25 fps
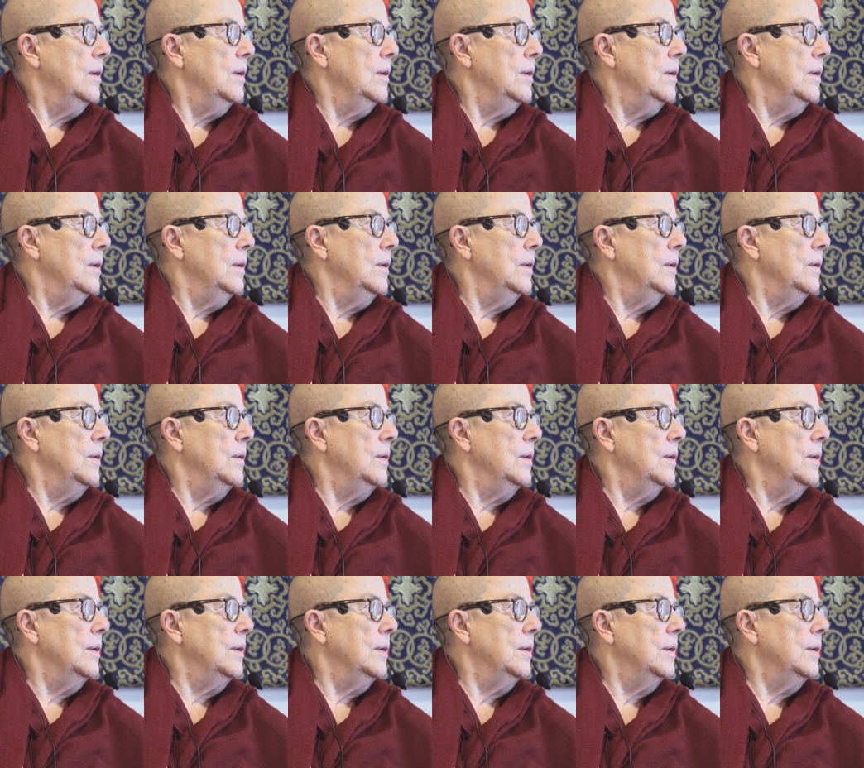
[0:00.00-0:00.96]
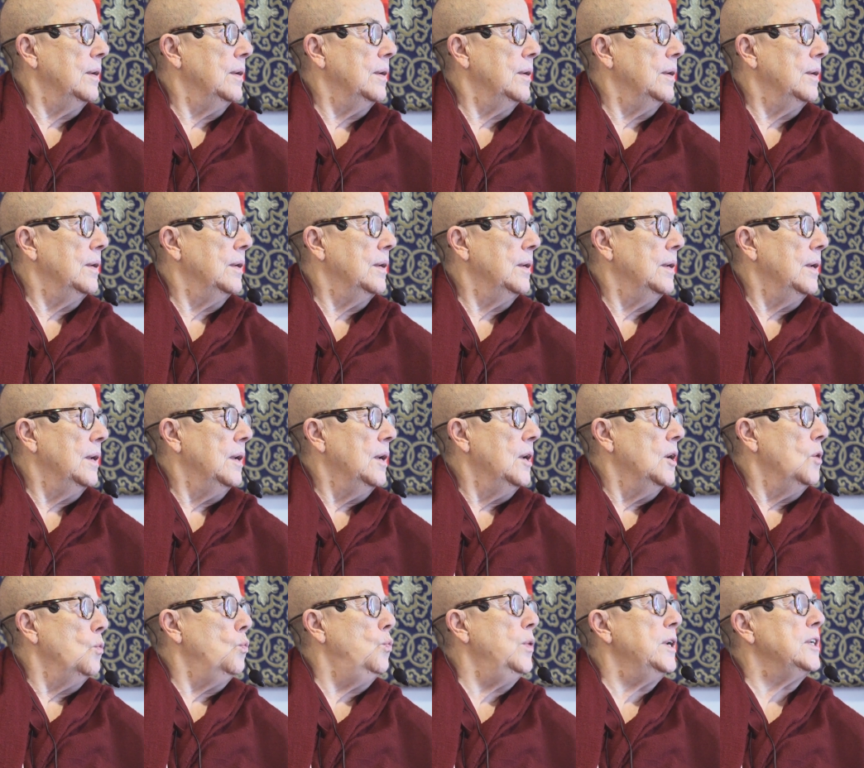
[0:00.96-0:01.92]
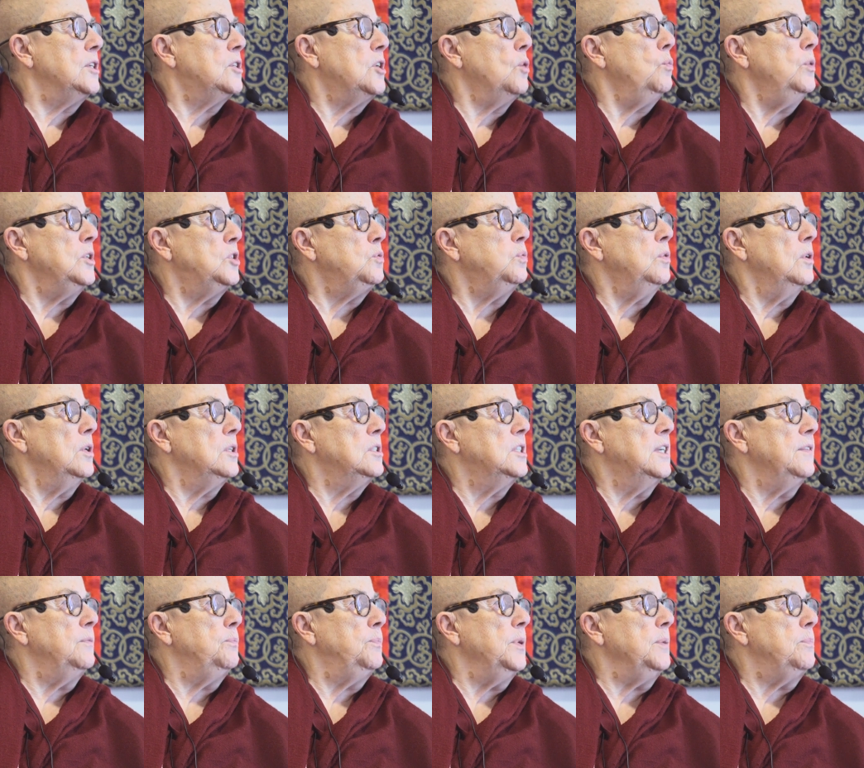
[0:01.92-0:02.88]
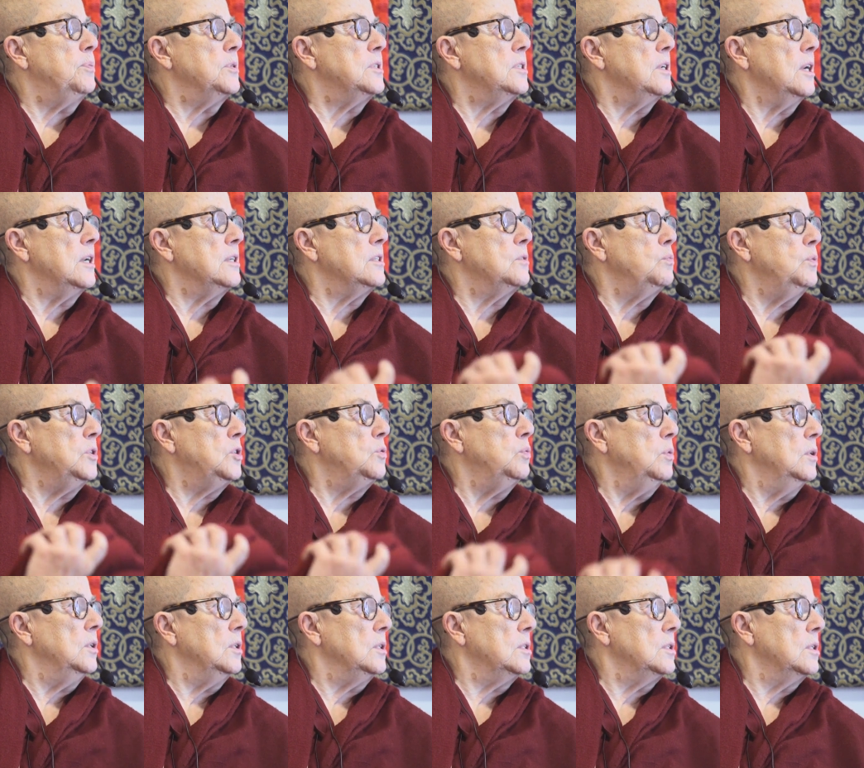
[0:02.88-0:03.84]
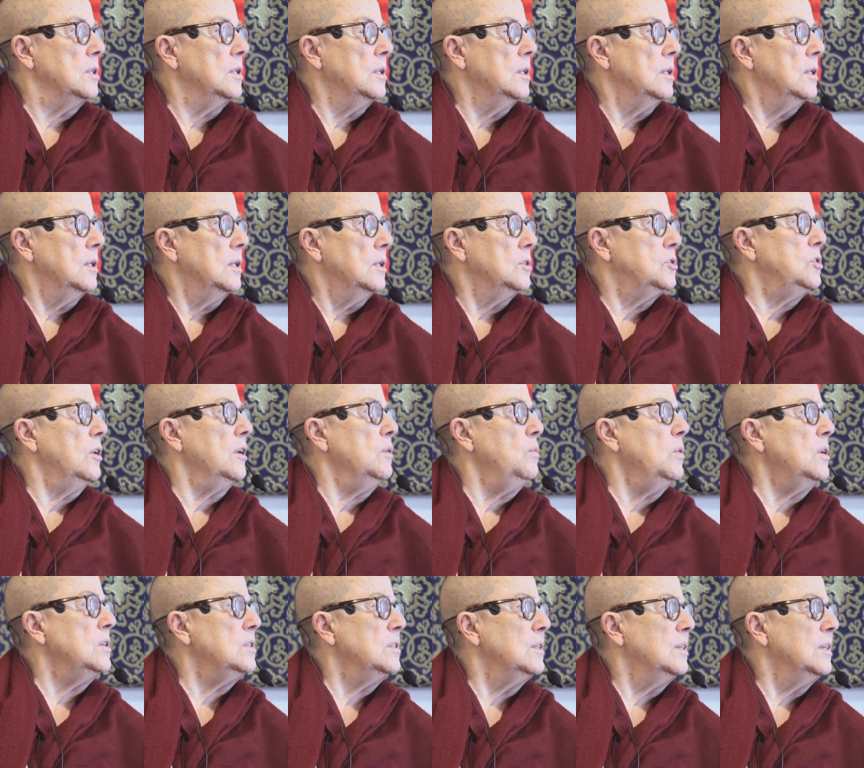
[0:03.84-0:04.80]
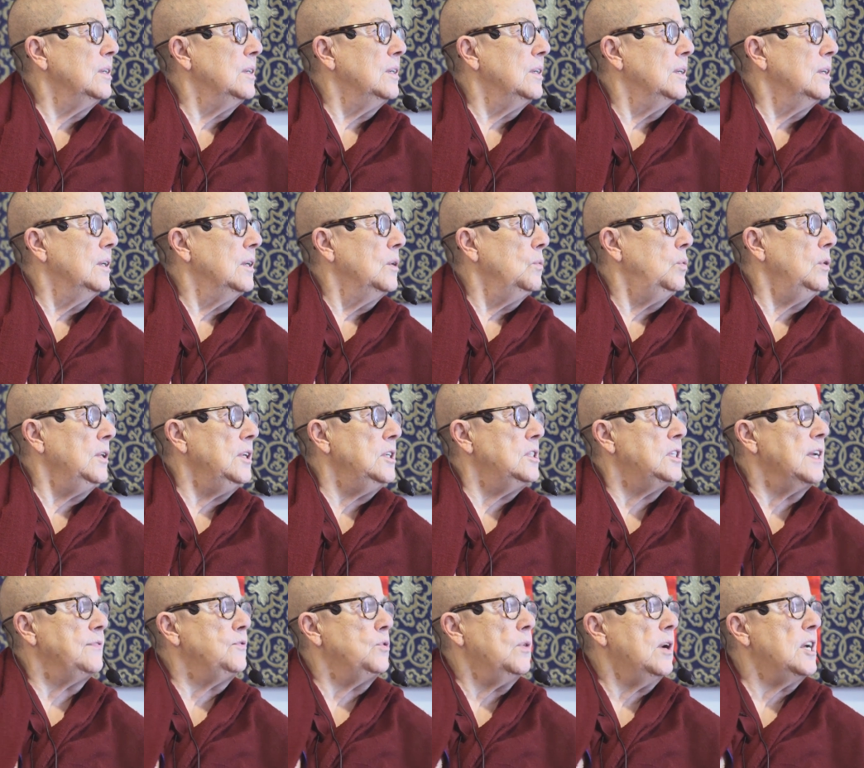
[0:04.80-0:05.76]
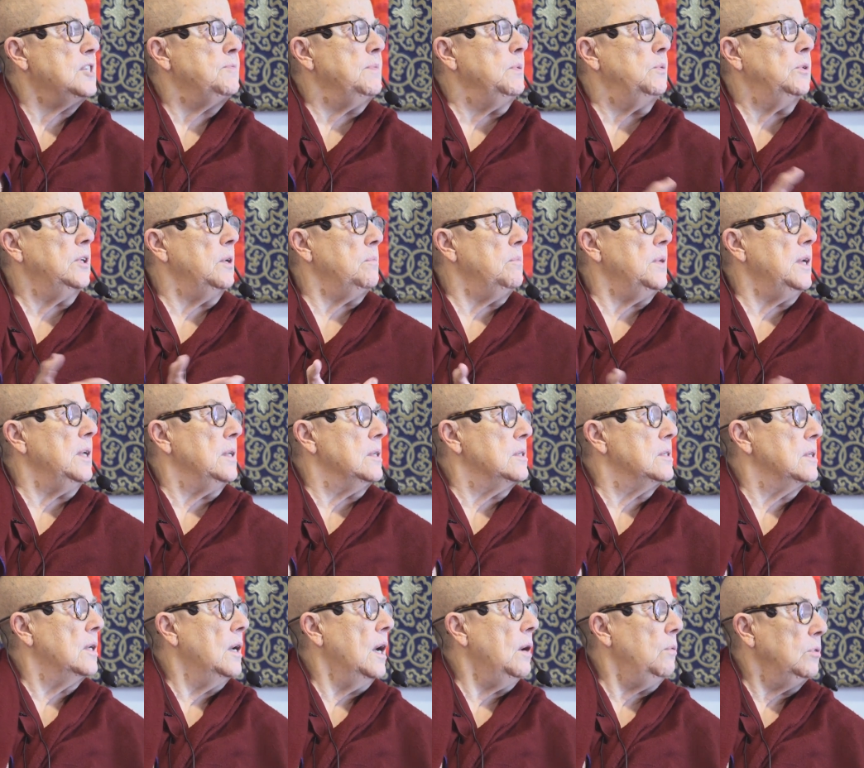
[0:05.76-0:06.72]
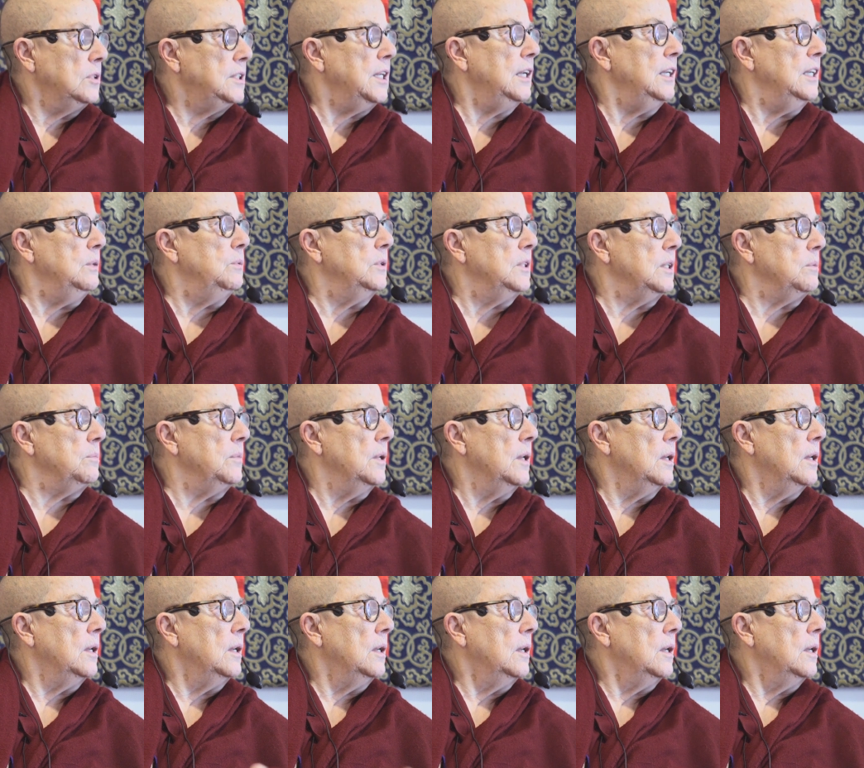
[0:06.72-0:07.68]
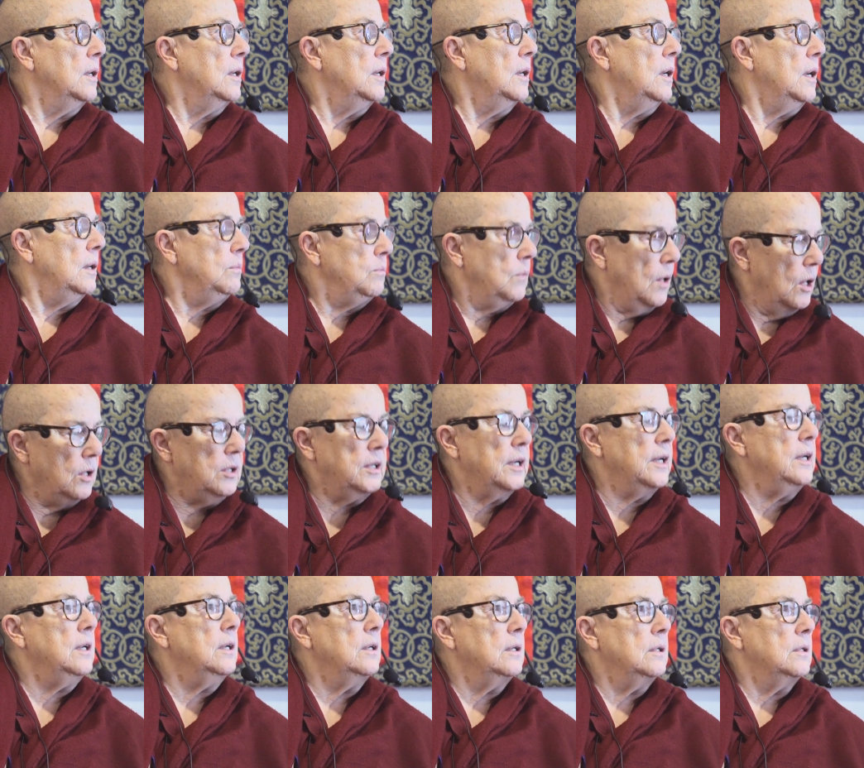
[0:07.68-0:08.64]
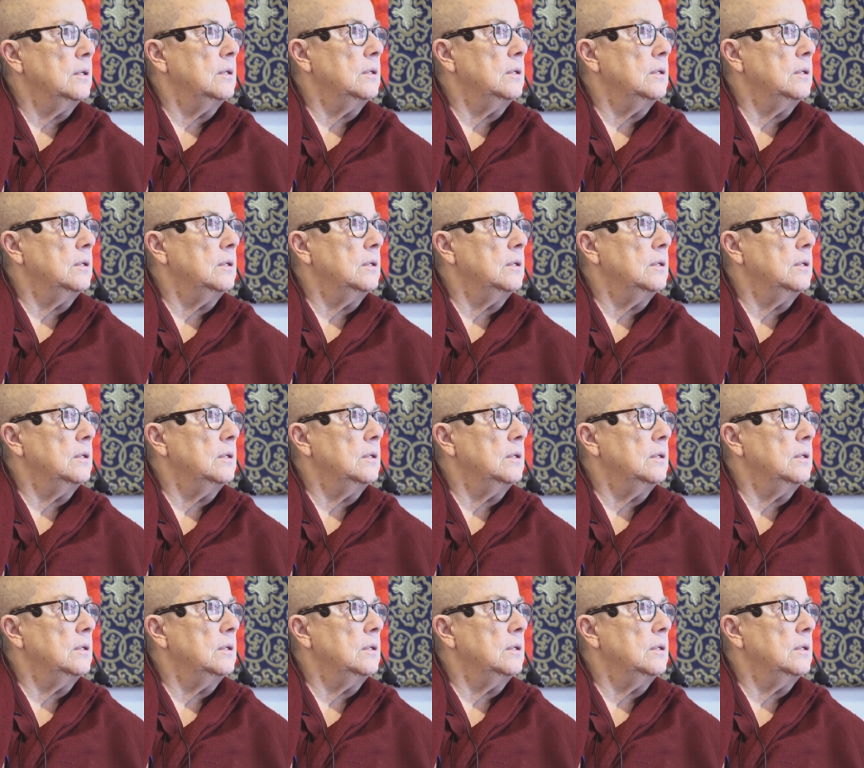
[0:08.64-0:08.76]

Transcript: I don't know how to translate them. Which, so which words? Give, be precise. Awareness. Which words? Sorry, what? Awareness. Well, you just have to ask me what it mind. means. I will tell you what, what it is. Mind. Uh, okay.